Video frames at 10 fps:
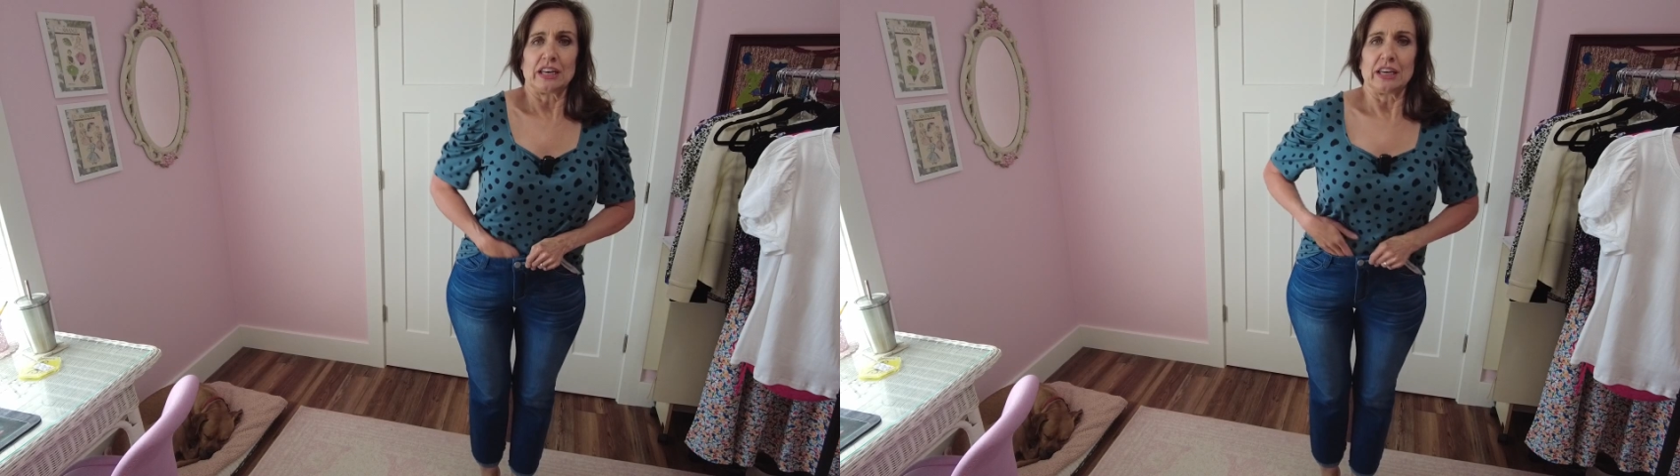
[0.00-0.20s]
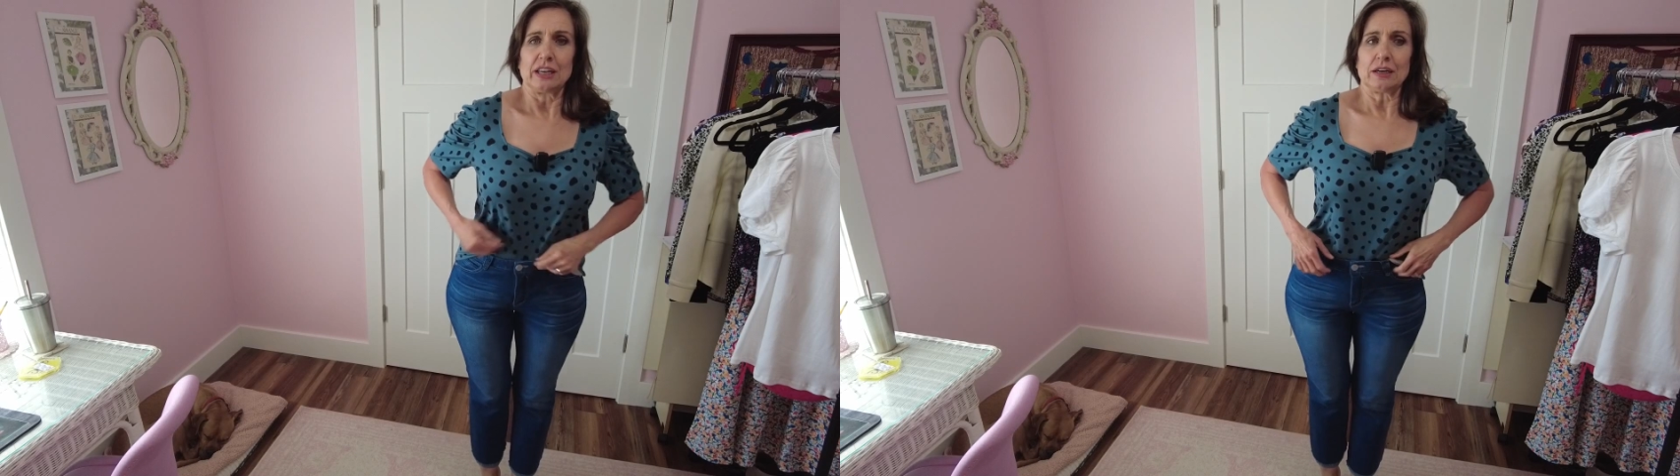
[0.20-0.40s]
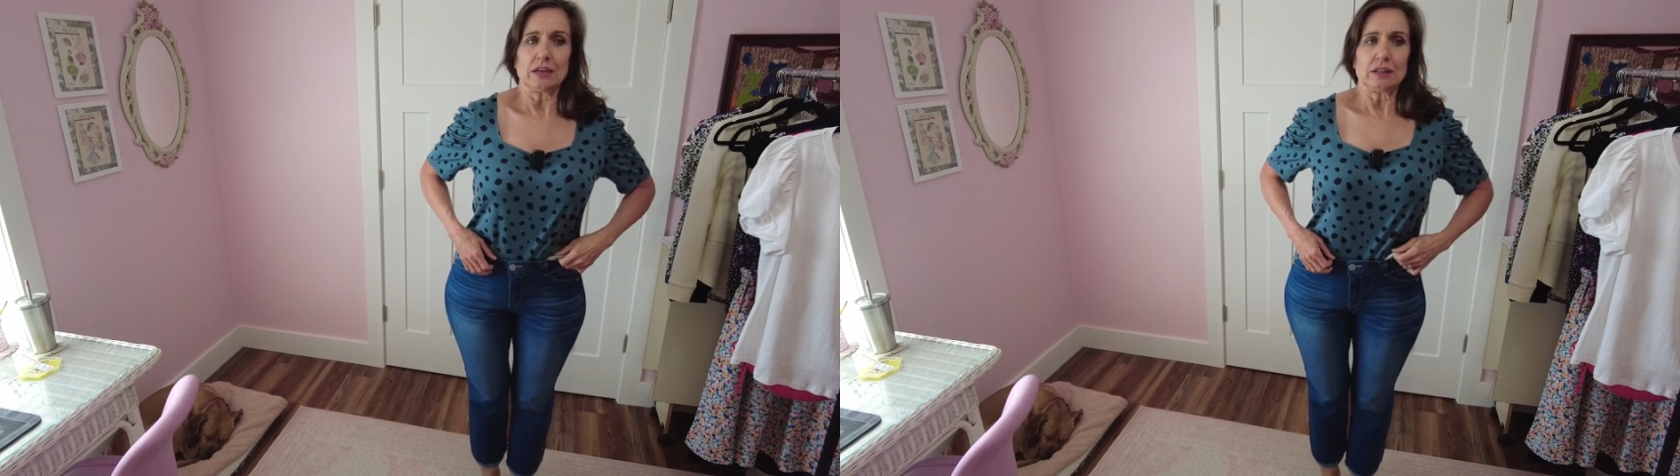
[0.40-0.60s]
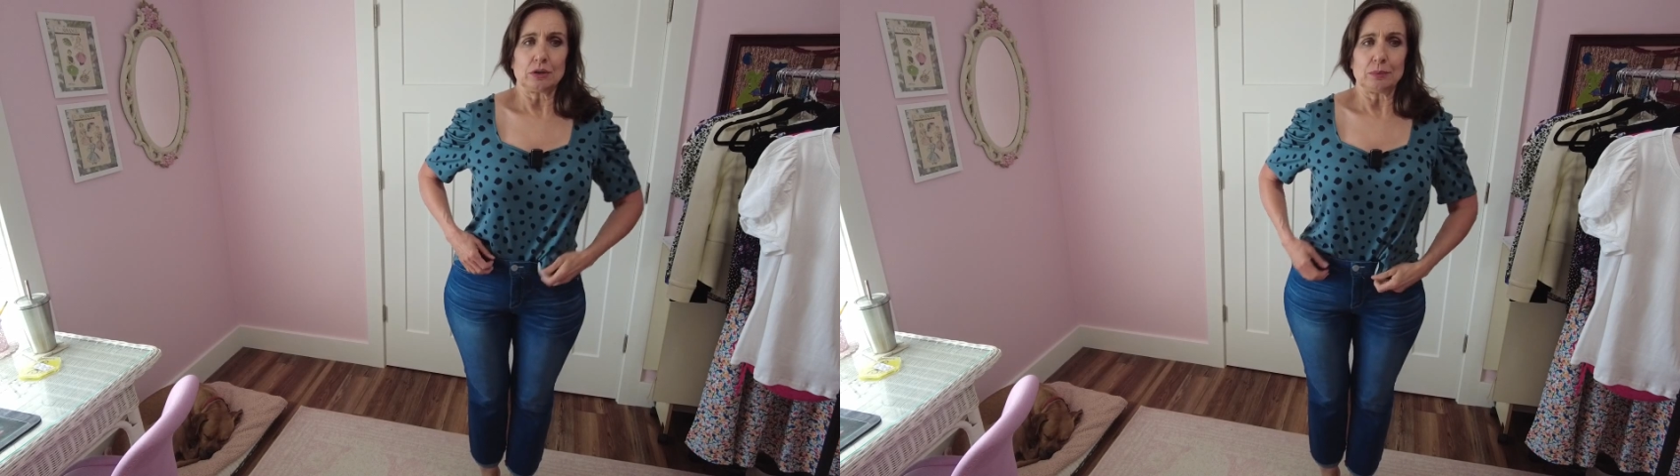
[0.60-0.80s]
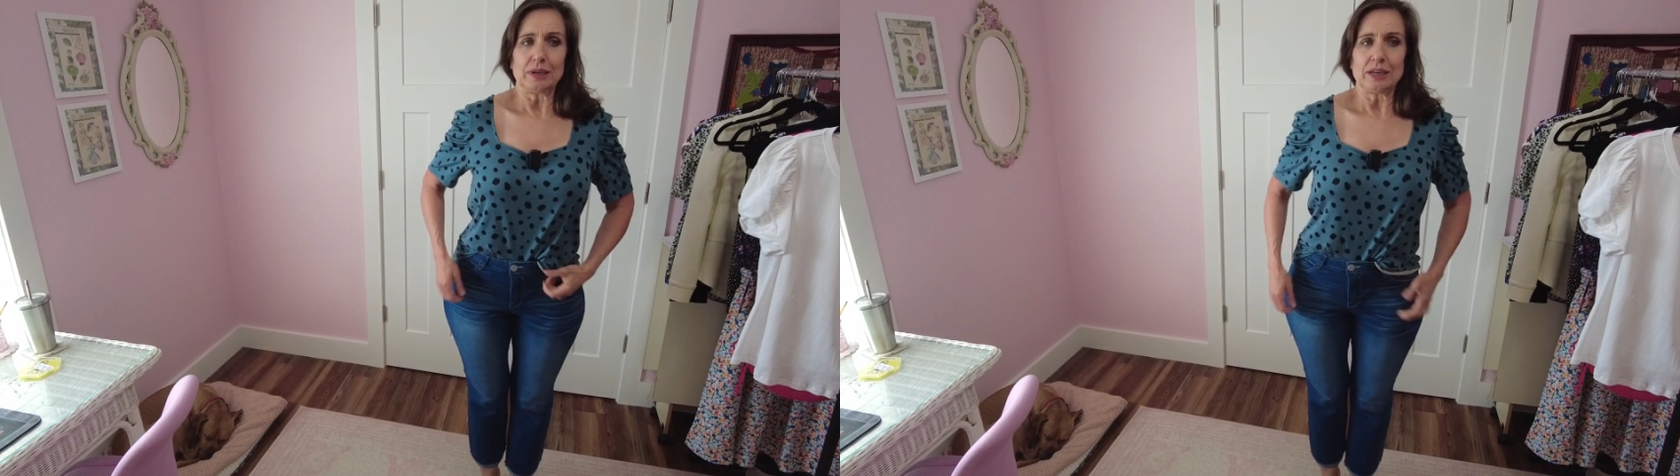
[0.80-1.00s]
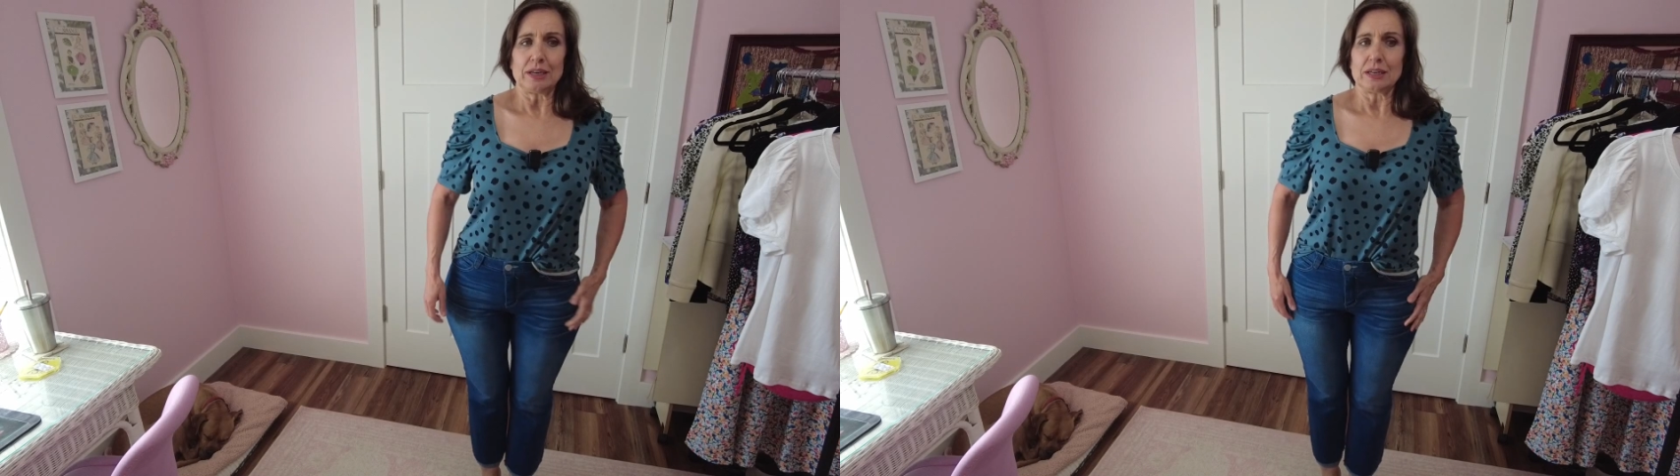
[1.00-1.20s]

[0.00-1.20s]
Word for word: it in a little bit,